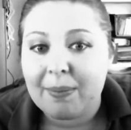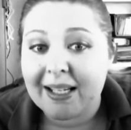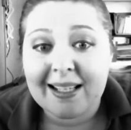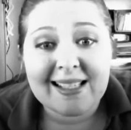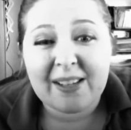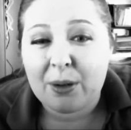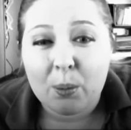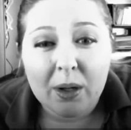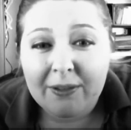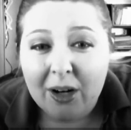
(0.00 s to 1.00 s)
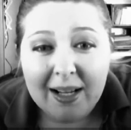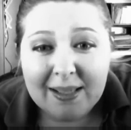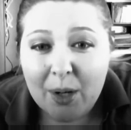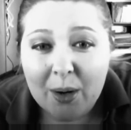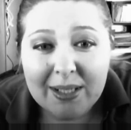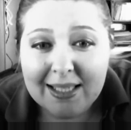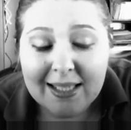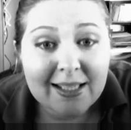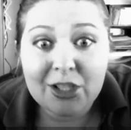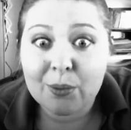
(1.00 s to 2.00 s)
because if it weren't for awesome
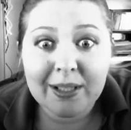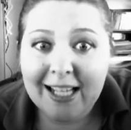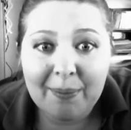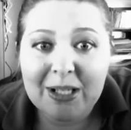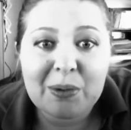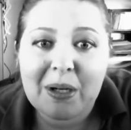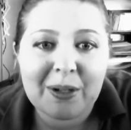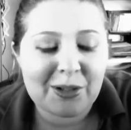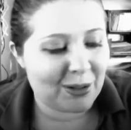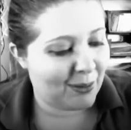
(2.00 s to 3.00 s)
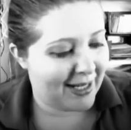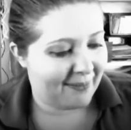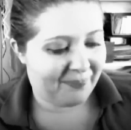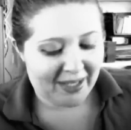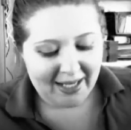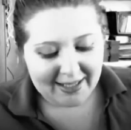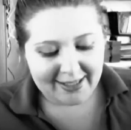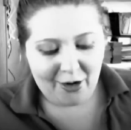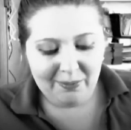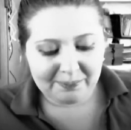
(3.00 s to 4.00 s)
hostesses, you would not be doing what you're doing.
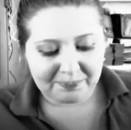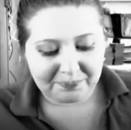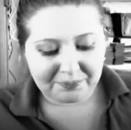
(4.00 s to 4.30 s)
So